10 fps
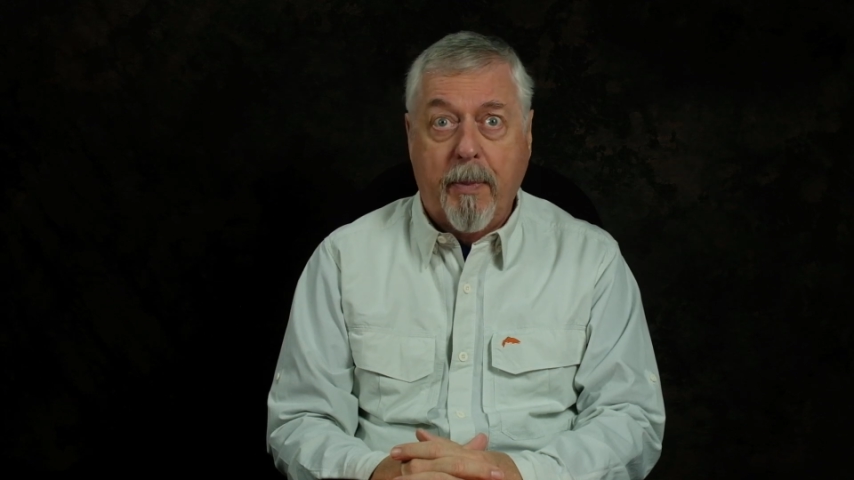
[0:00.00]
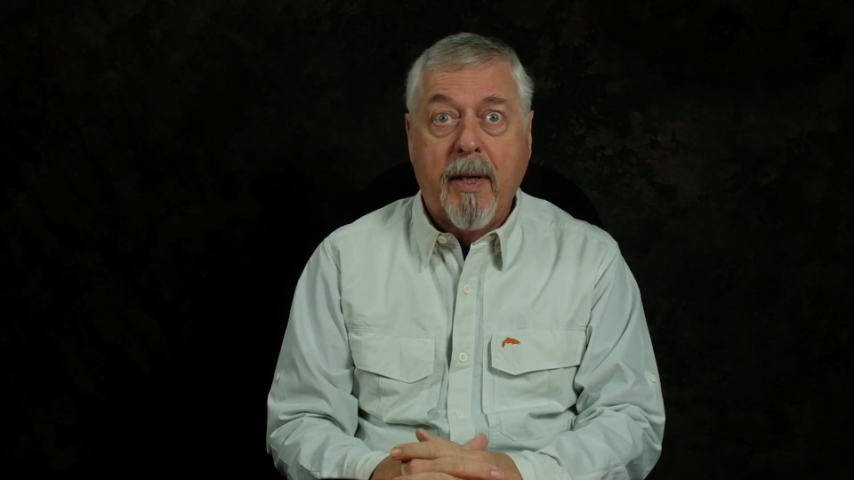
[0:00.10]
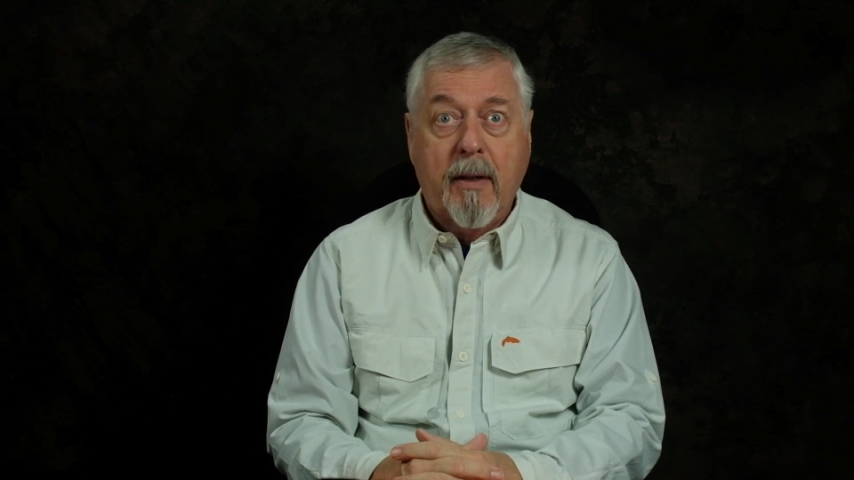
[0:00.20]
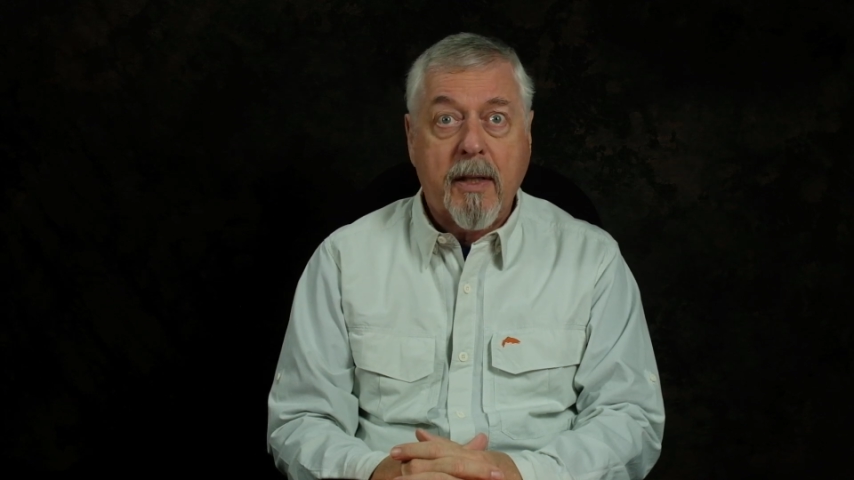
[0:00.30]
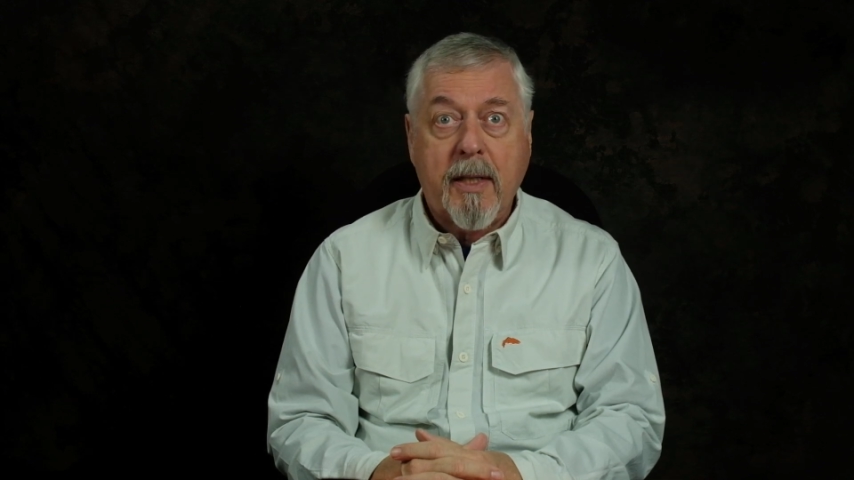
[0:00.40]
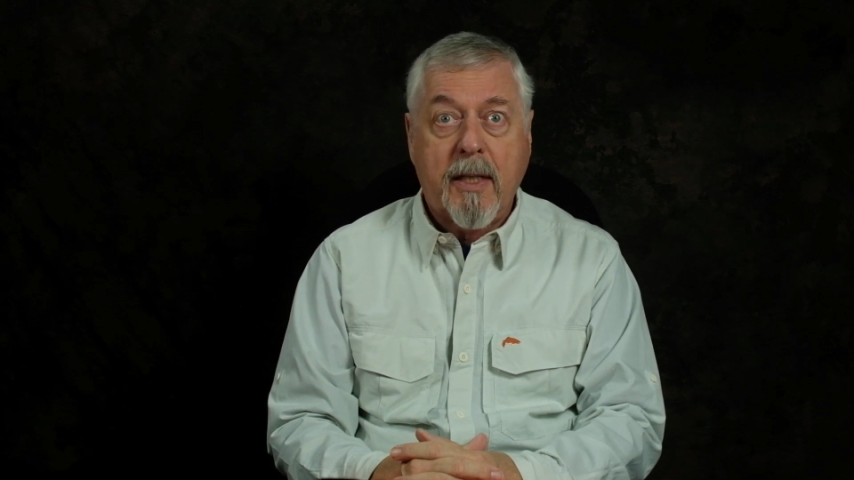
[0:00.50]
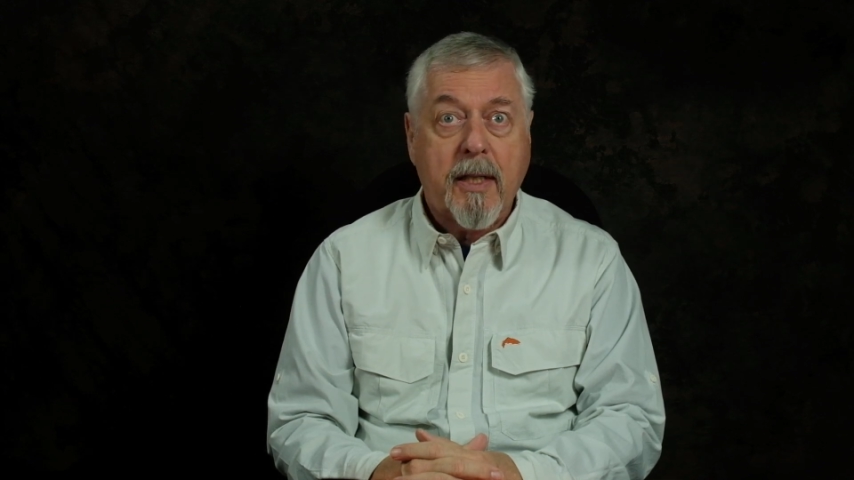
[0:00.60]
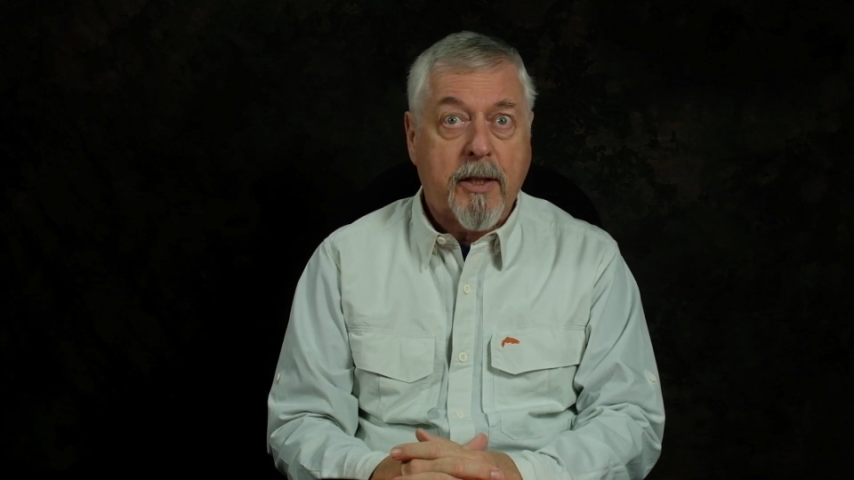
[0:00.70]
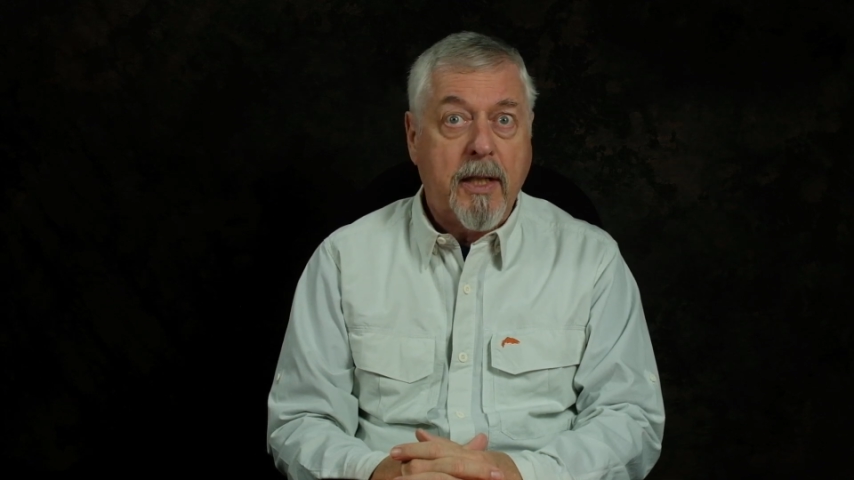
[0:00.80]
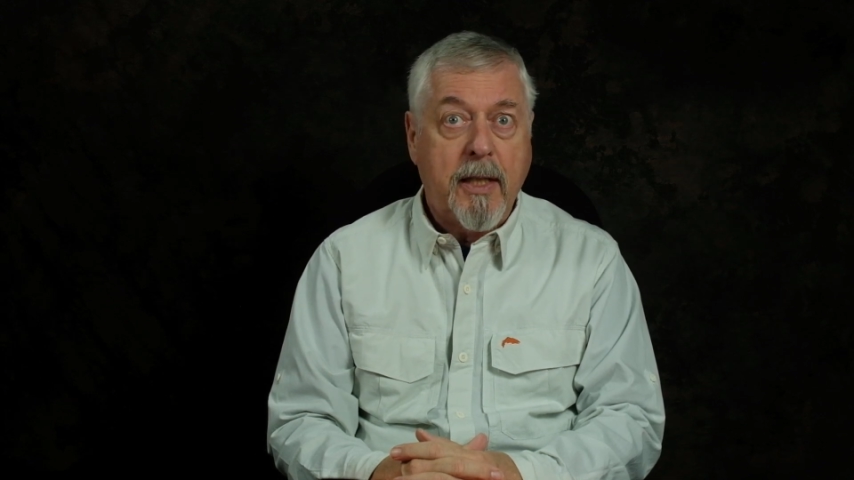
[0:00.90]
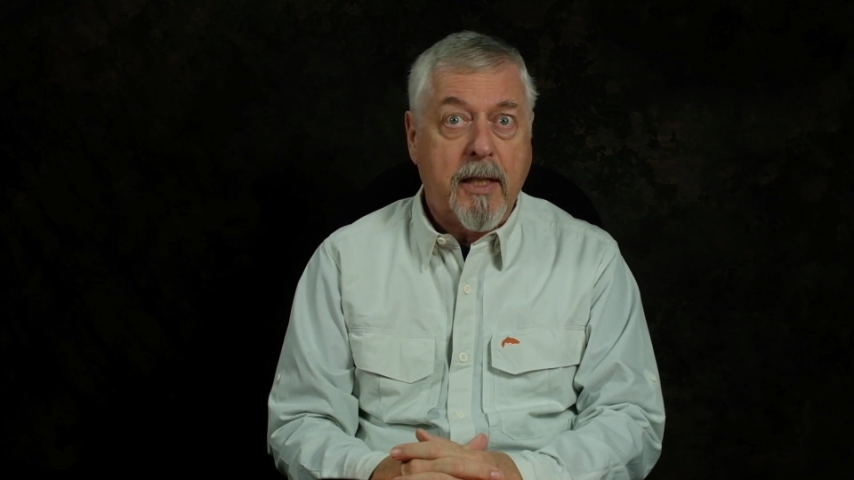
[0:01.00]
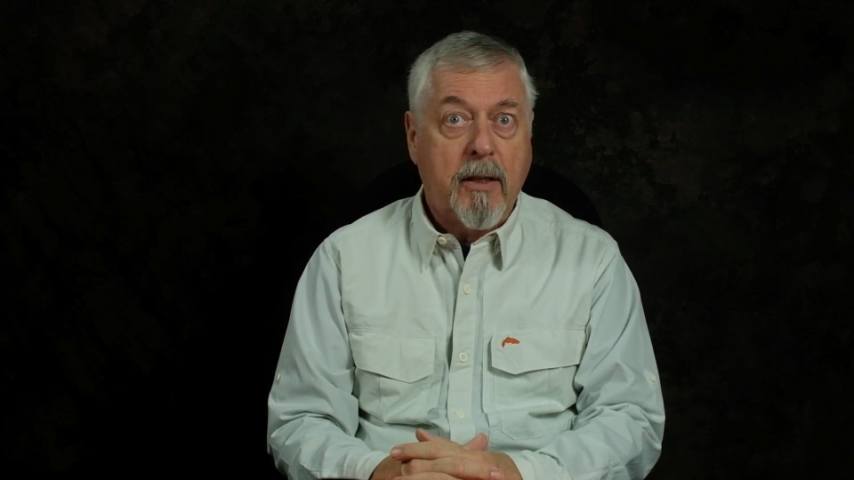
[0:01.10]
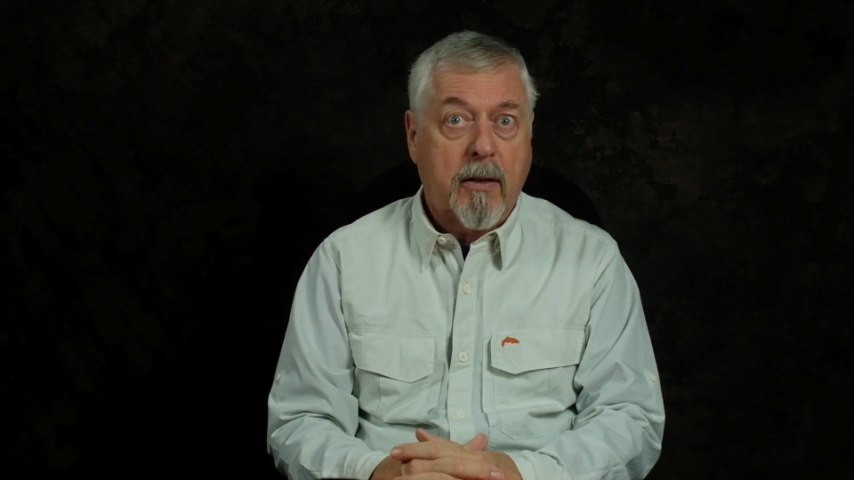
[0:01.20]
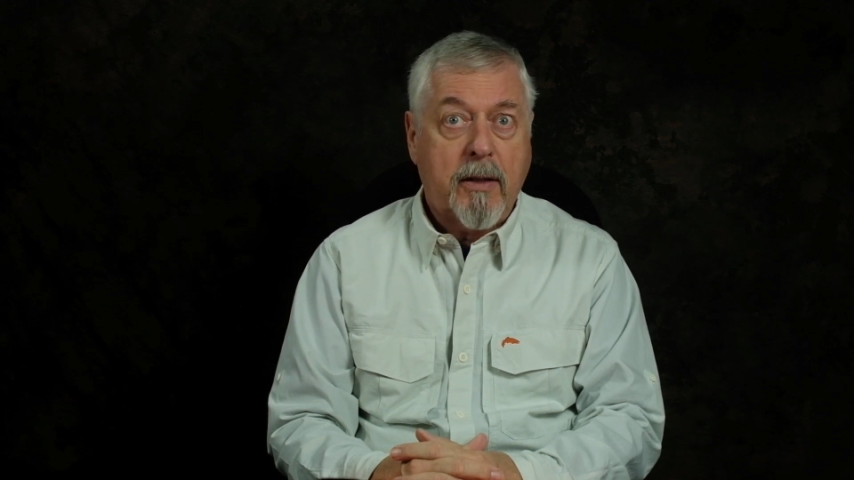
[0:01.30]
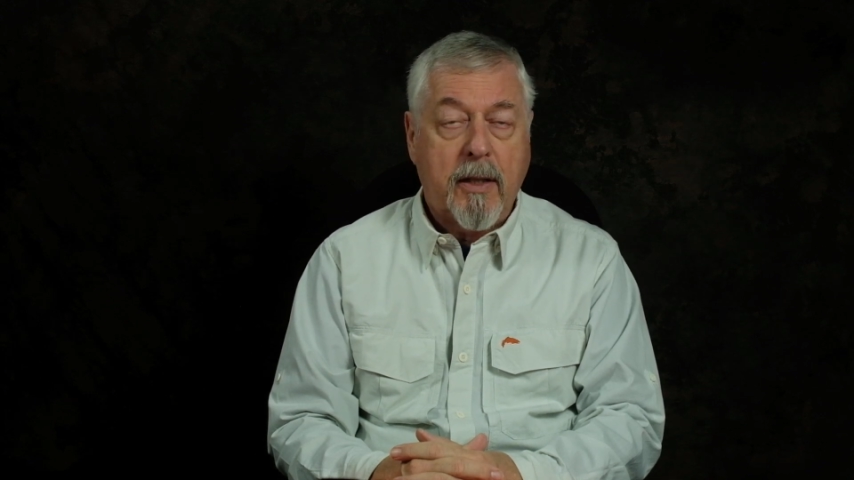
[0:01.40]
because it's such an easy
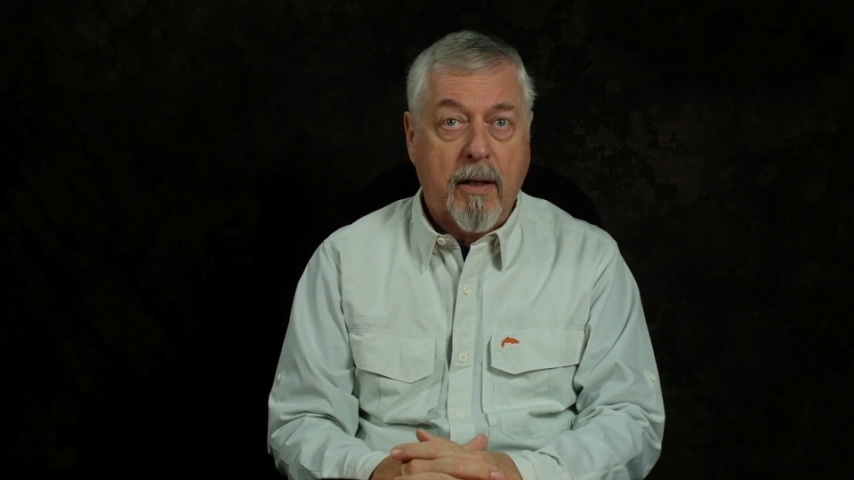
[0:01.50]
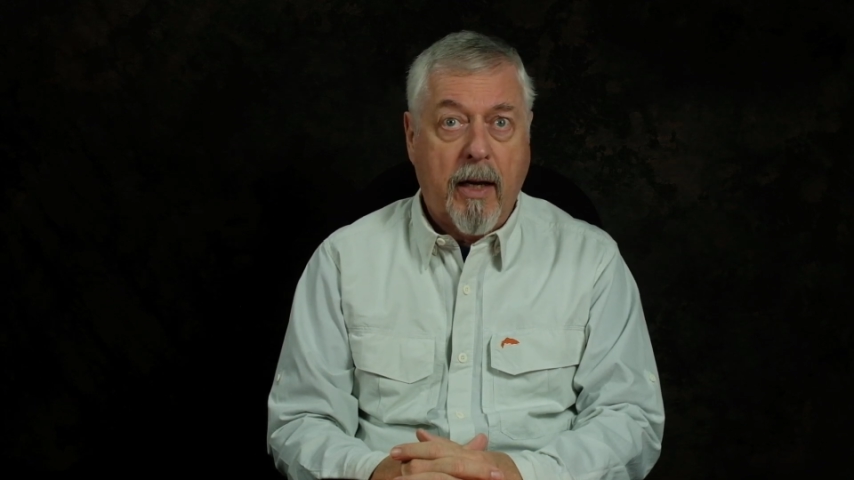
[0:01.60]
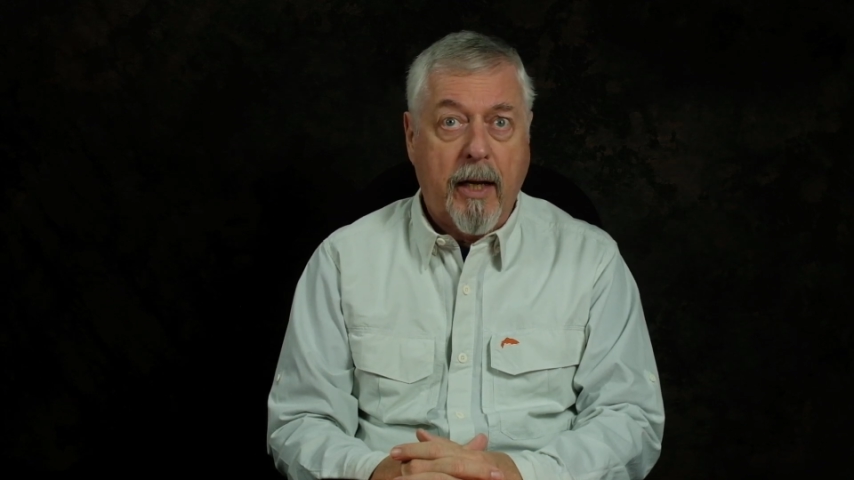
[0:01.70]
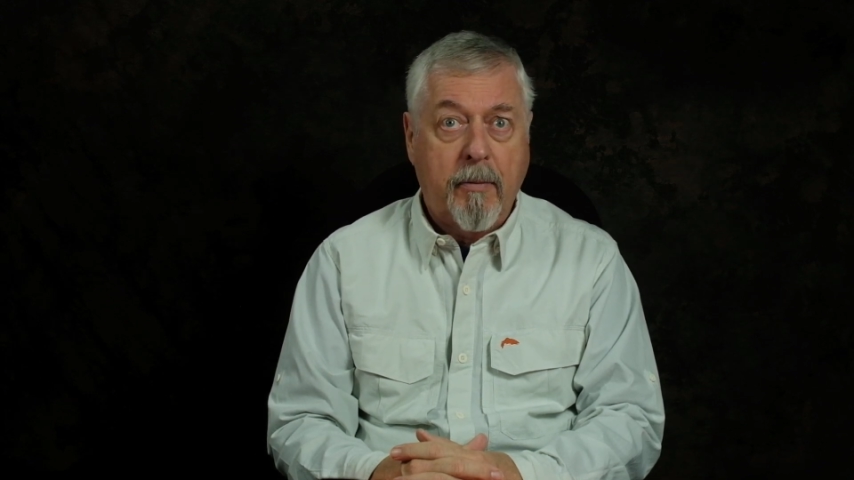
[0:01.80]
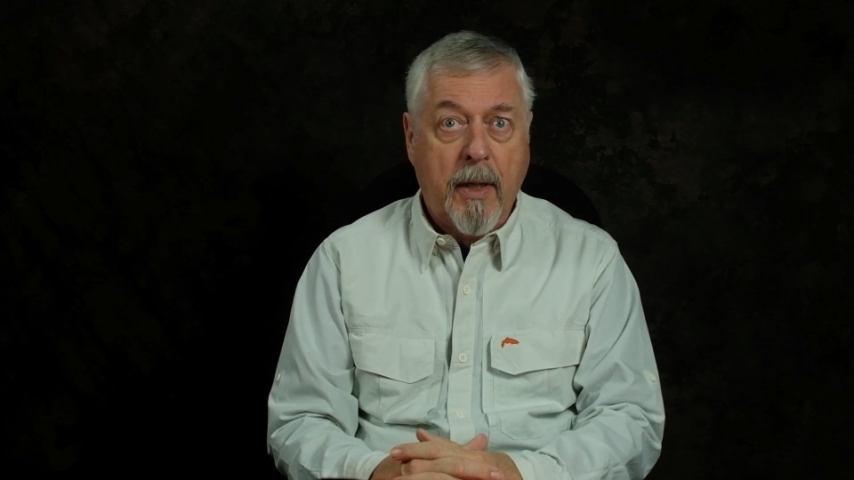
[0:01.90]
knot to tie.